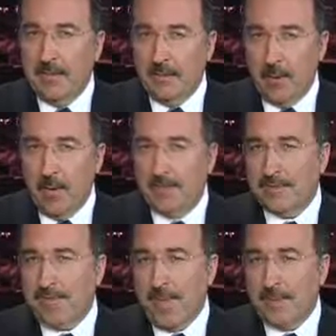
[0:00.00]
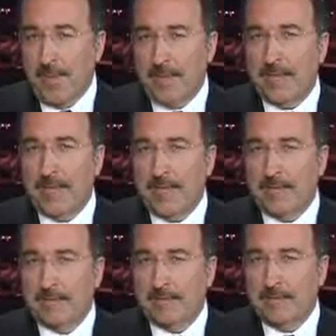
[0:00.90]
told Scott Paley
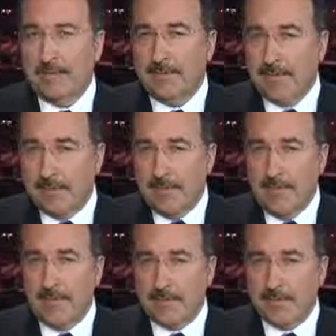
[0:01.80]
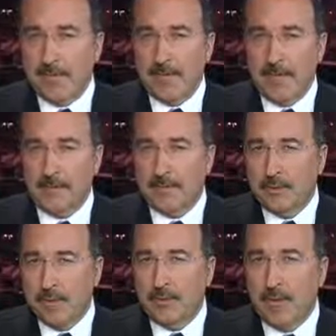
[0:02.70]
in 60 Minutes, a
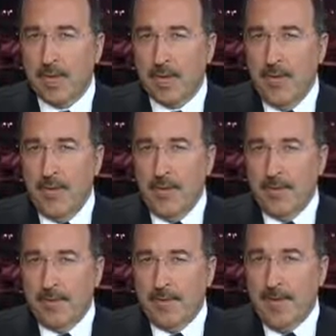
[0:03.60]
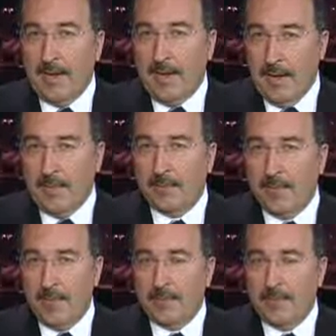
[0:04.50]
CBS News show, that he
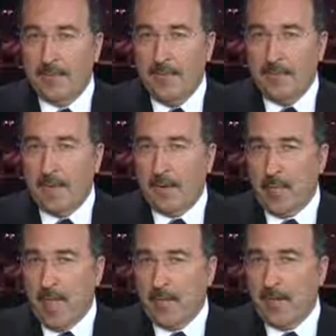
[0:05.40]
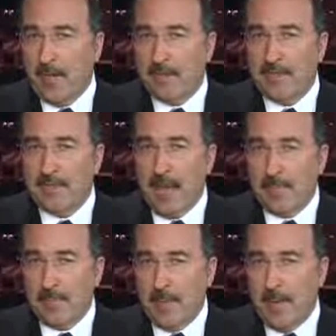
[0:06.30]
believed that Iran could have an
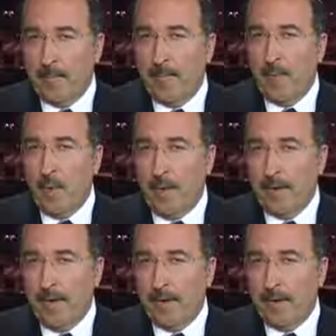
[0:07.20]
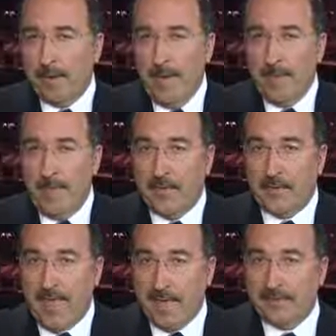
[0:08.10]
atomic bomb within 1 year, maybe
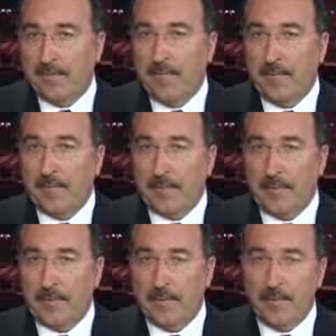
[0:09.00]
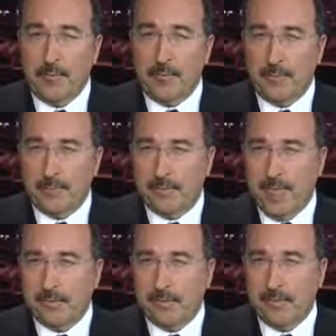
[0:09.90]
even less if they have secret enrichment
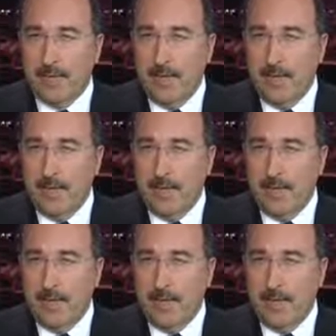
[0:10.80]
plants.